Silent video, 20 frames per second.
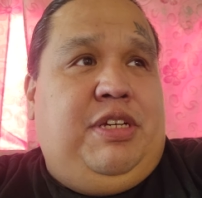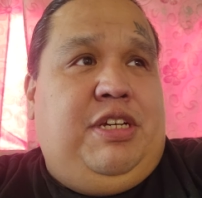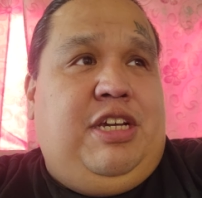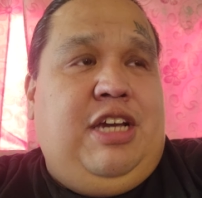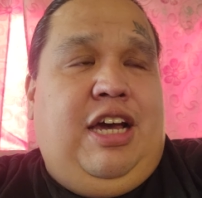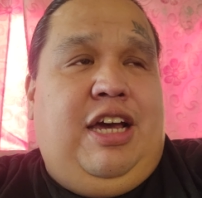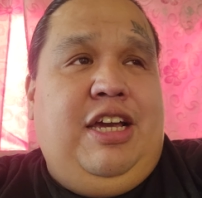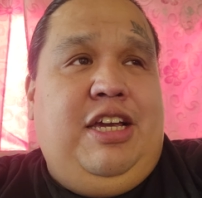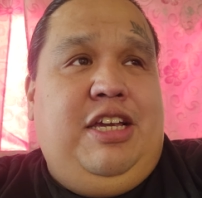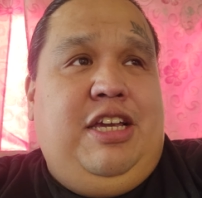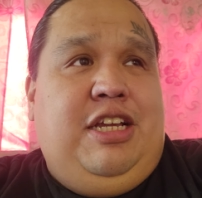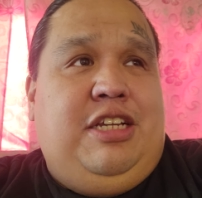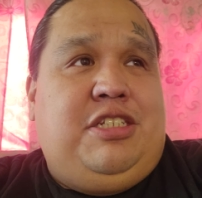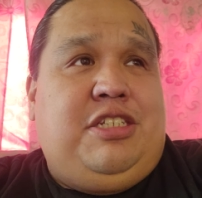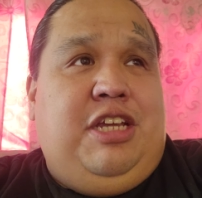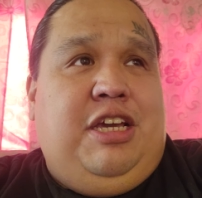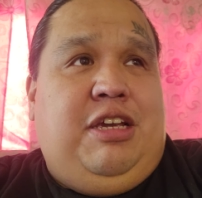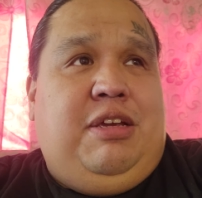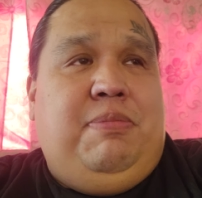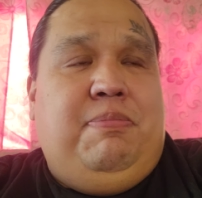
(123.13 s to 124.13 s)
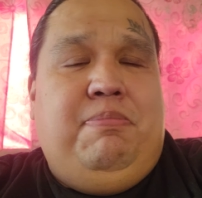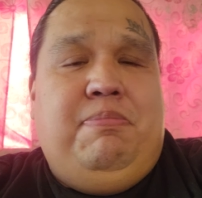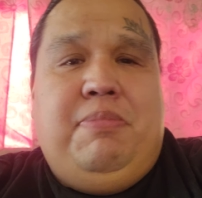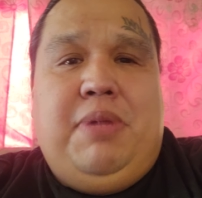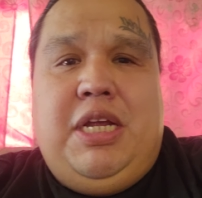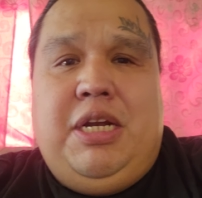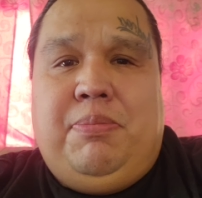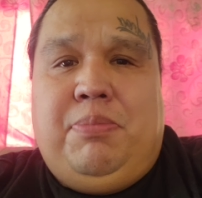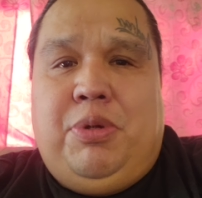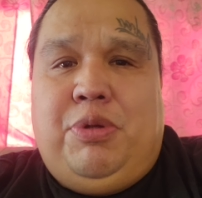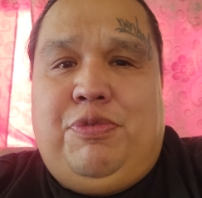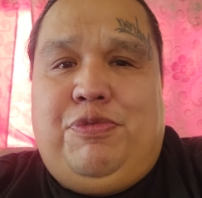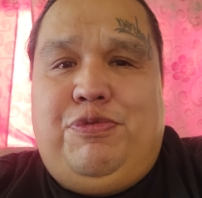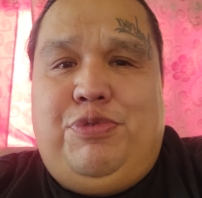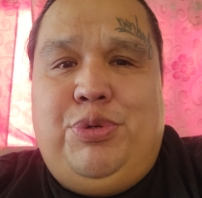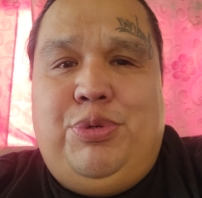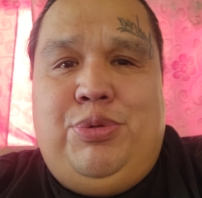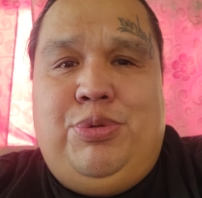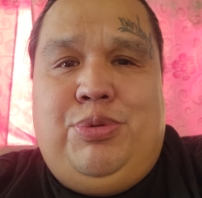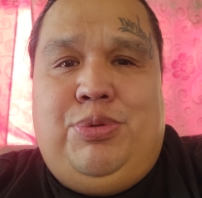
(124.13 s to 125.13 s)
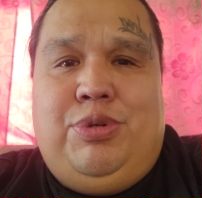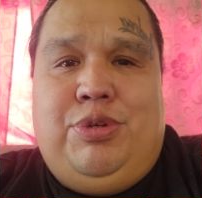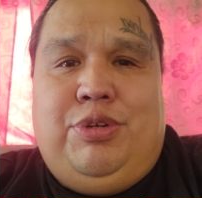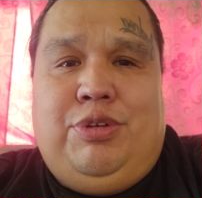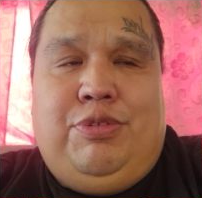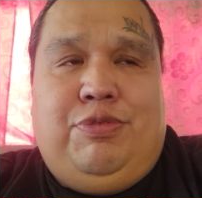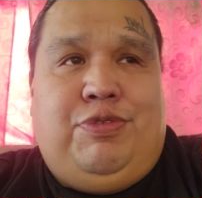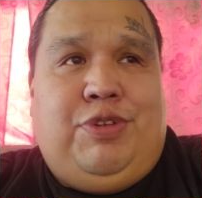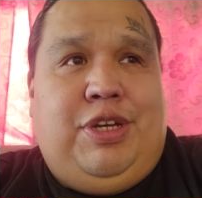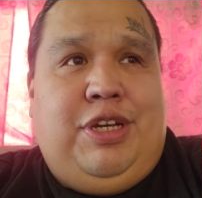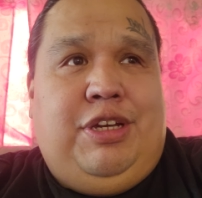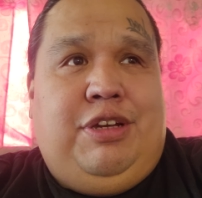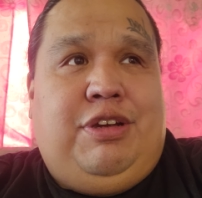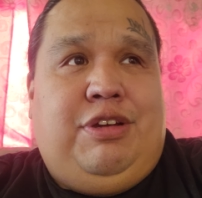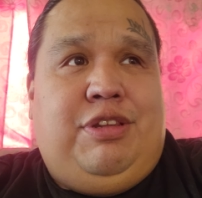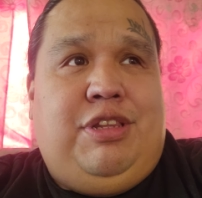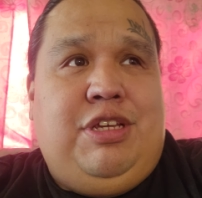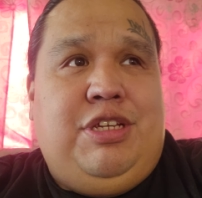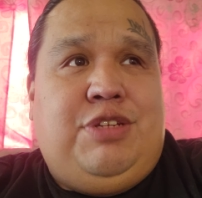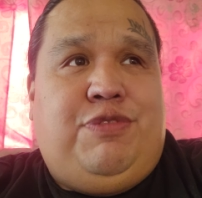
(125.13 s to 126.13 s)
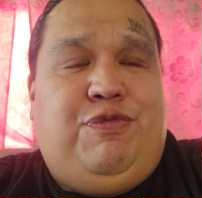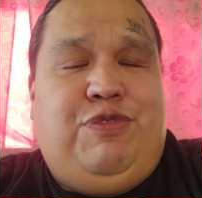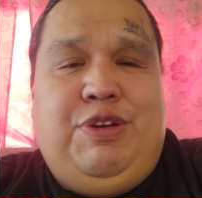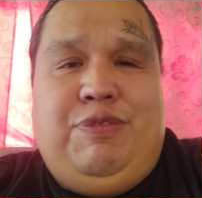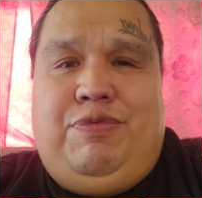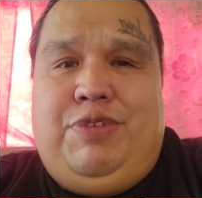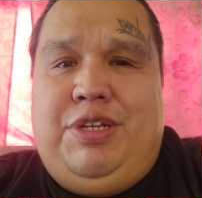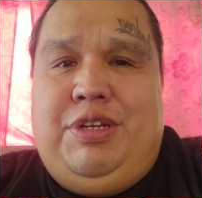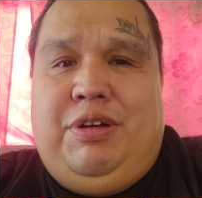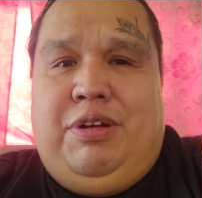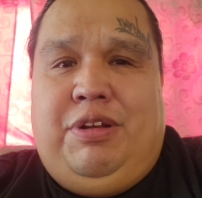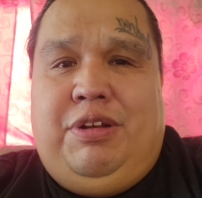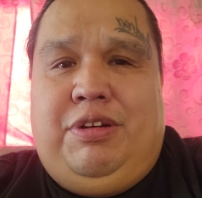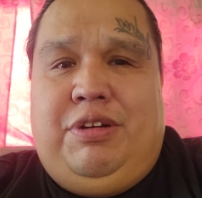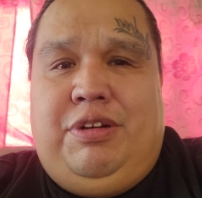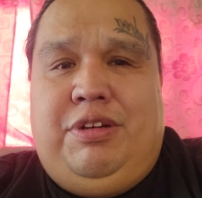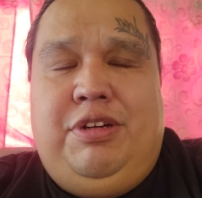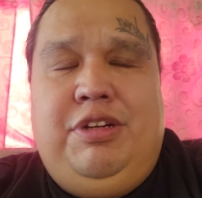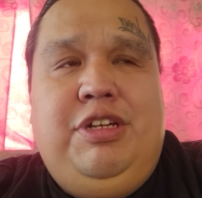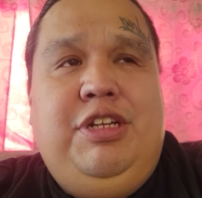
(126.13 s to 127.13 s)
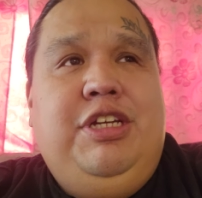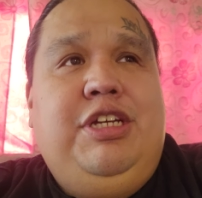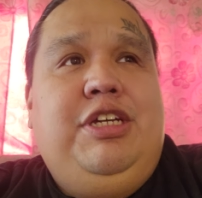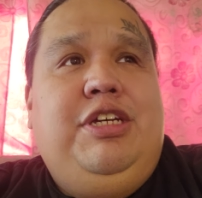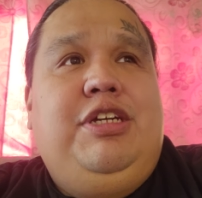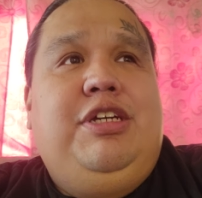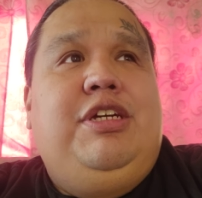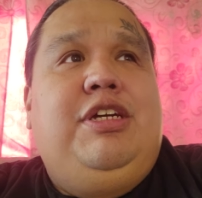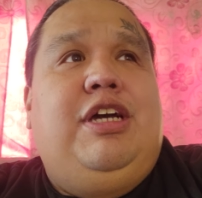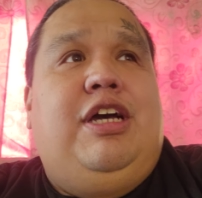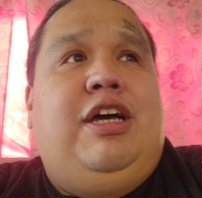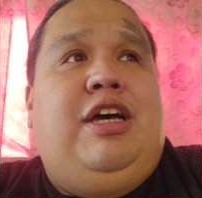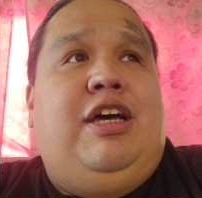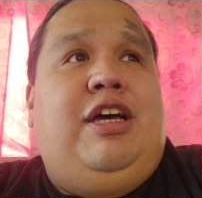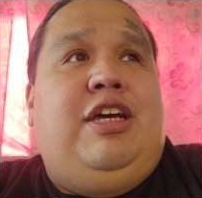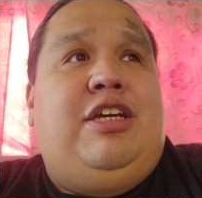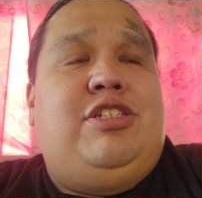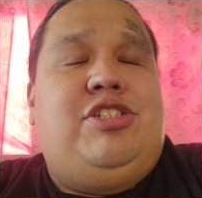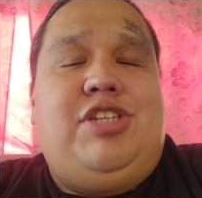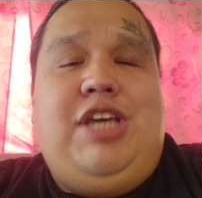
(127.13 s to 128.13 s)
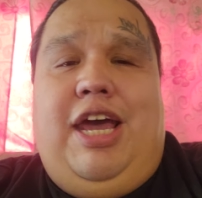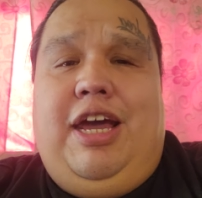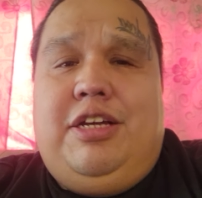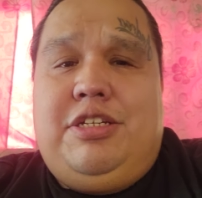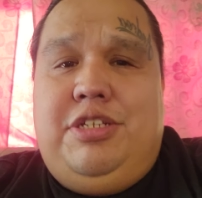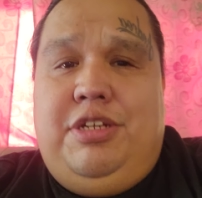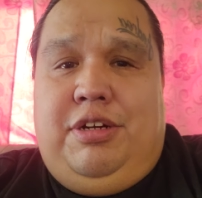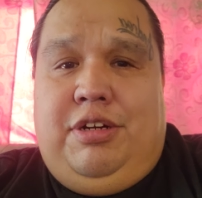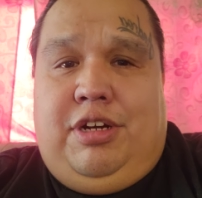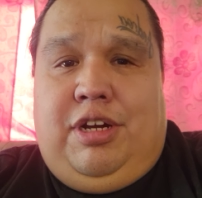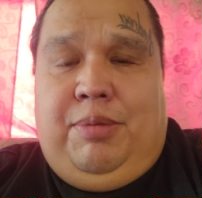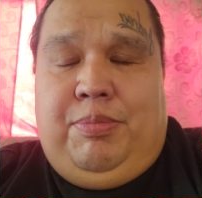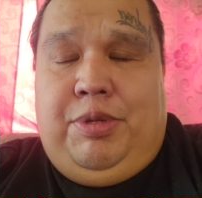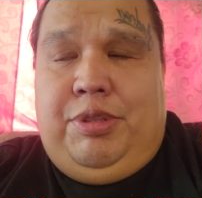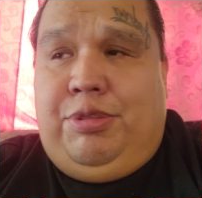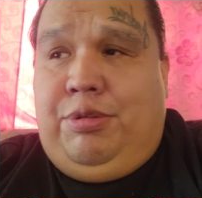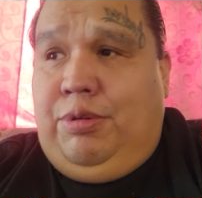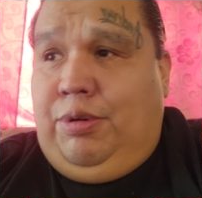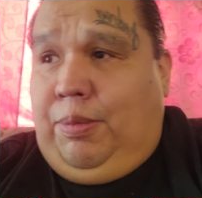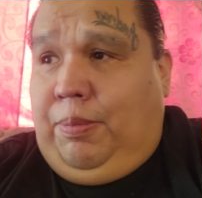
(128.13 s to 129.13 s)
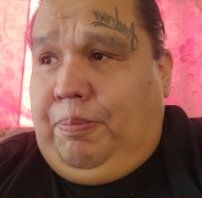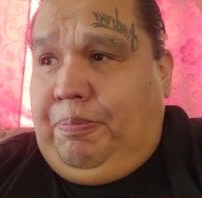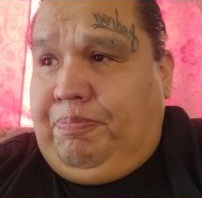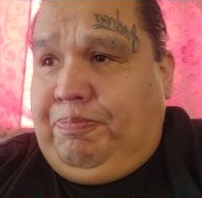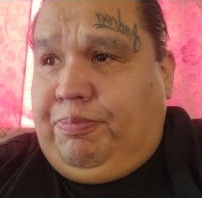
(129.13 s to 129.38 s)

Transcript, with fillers: the guy gets like minimal food of like these fifty dollar uh, sacks that are coming through.